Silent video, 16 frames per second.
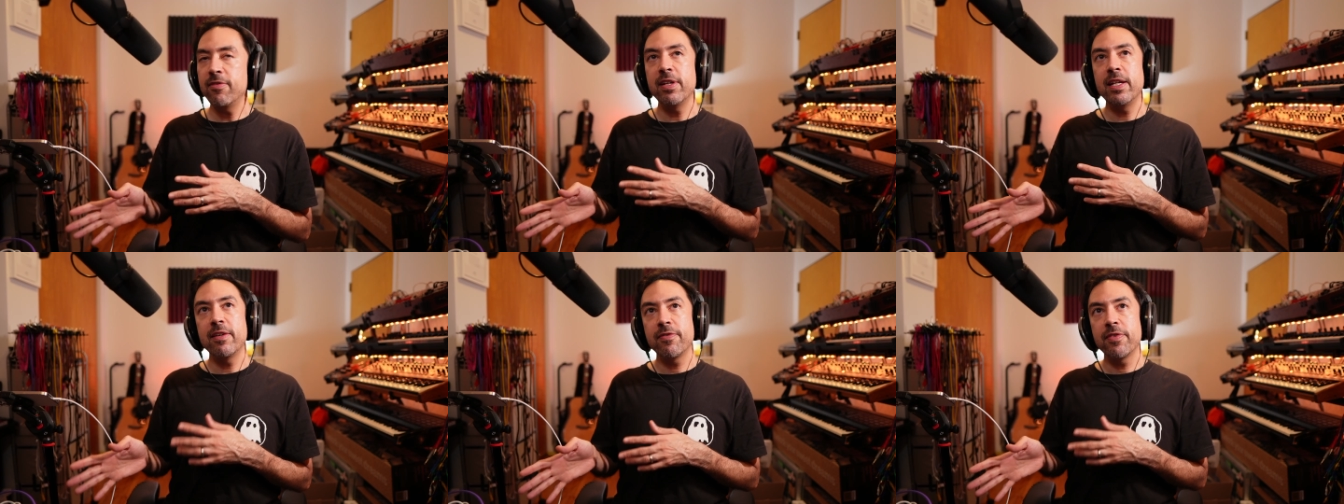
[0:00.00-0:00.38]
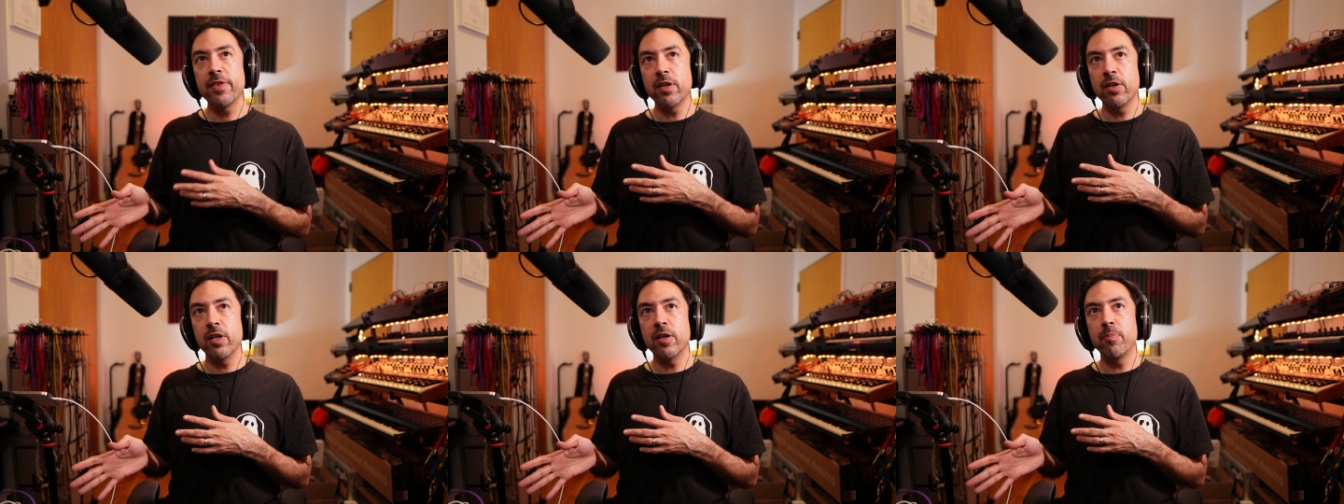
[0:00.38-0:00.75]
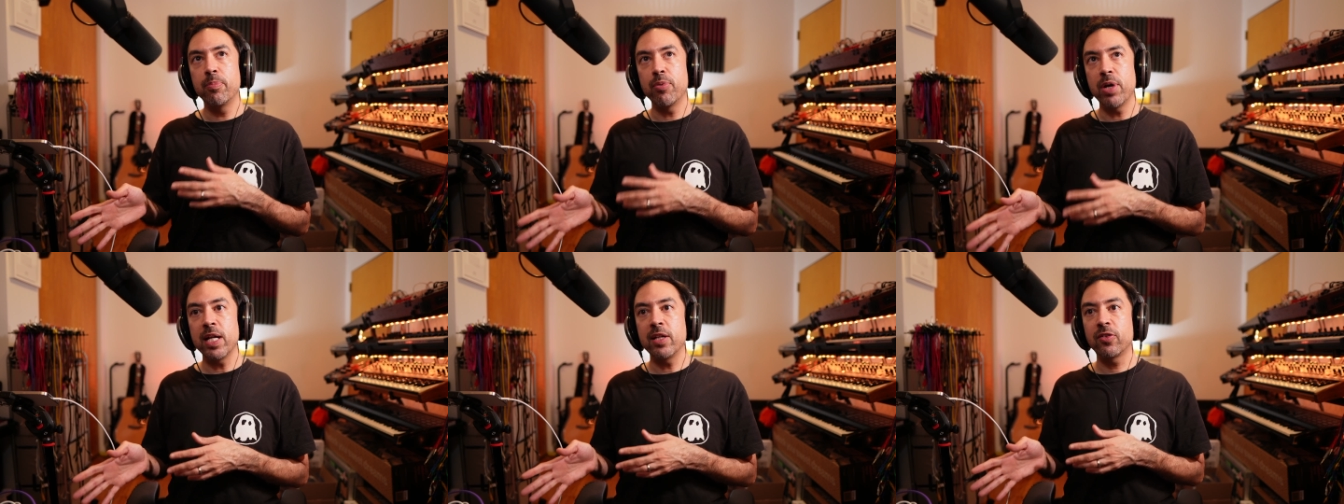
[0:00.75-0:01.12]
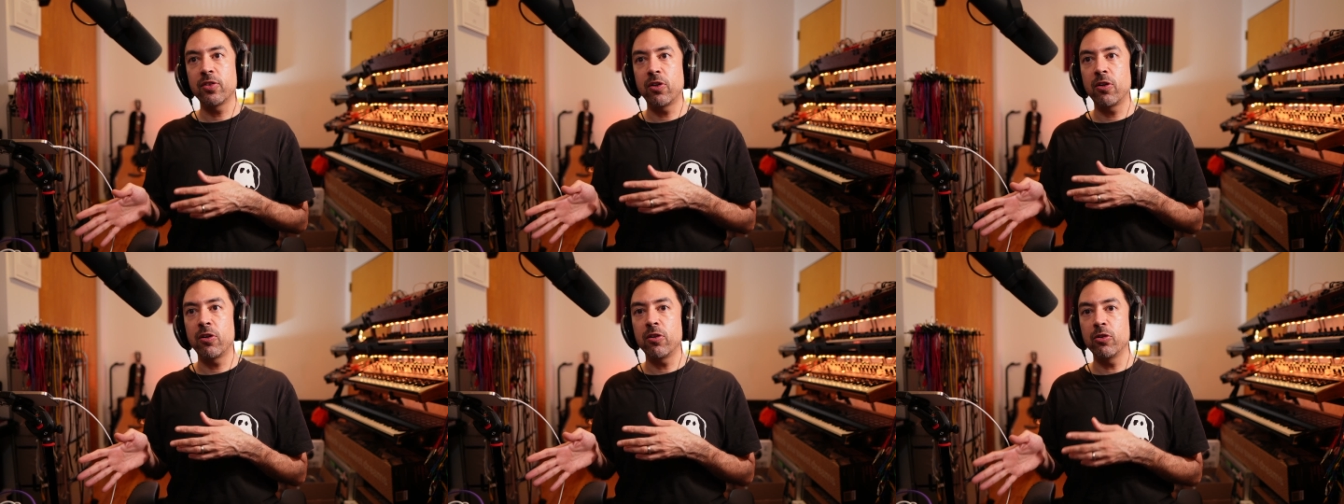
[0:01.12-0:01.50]
if the breaks
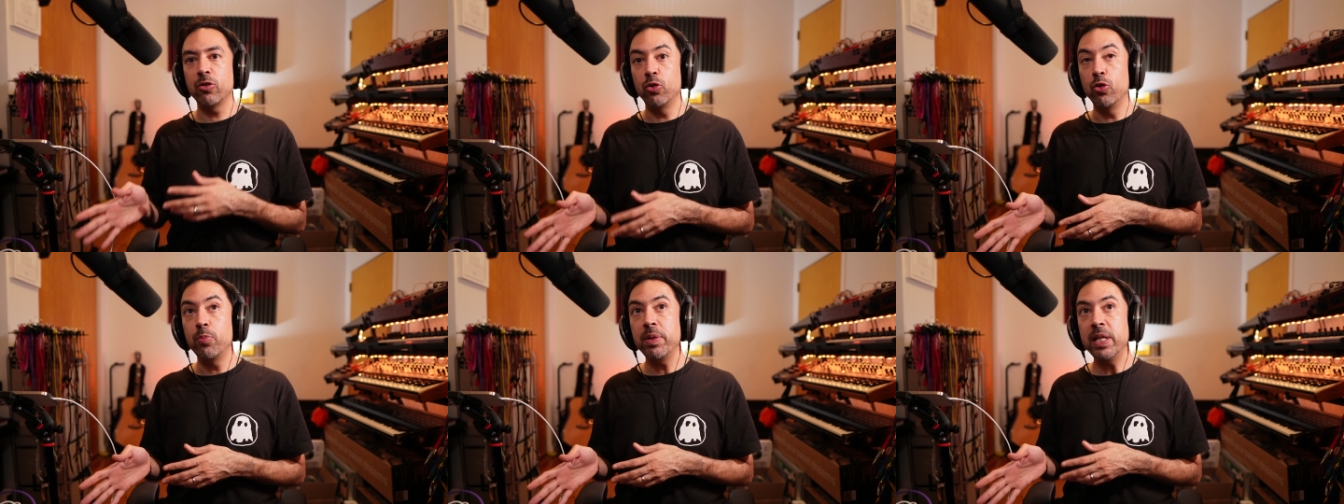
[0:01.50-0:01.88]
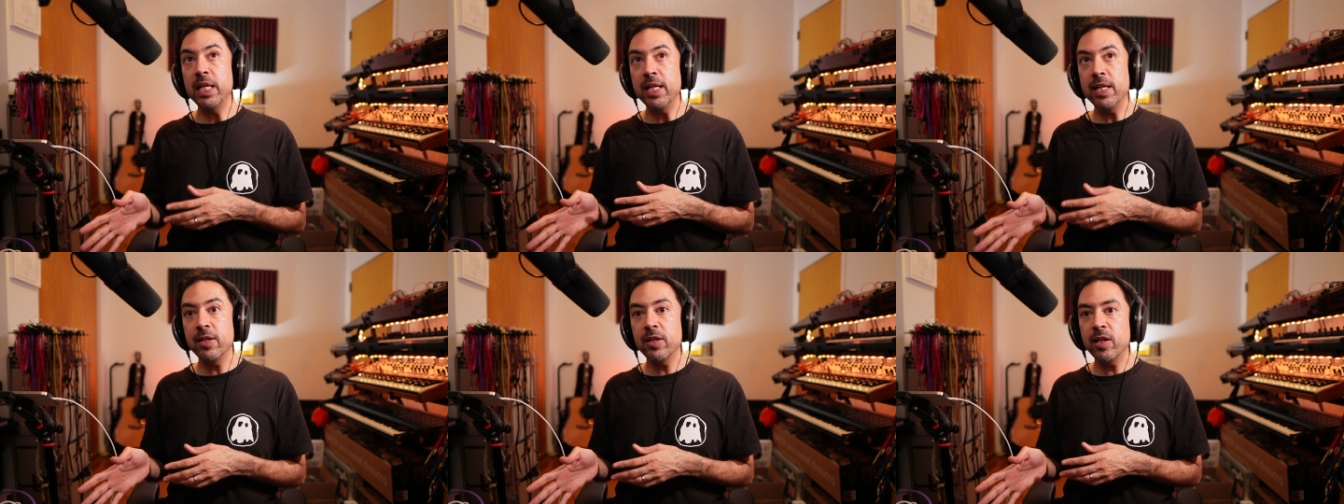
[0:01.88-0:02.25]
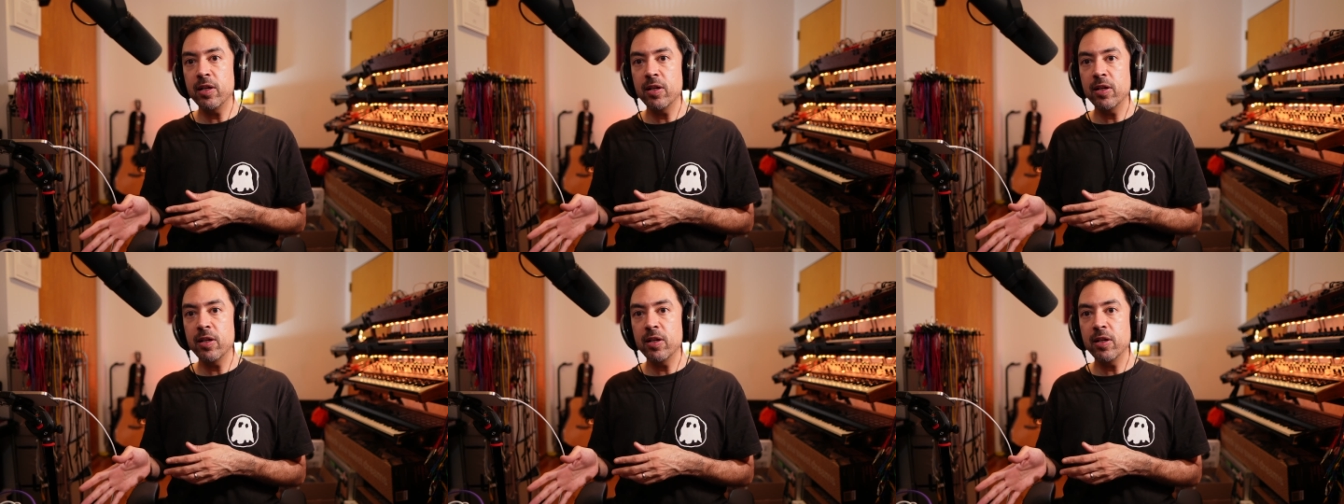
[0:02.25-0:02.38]
are loopy here,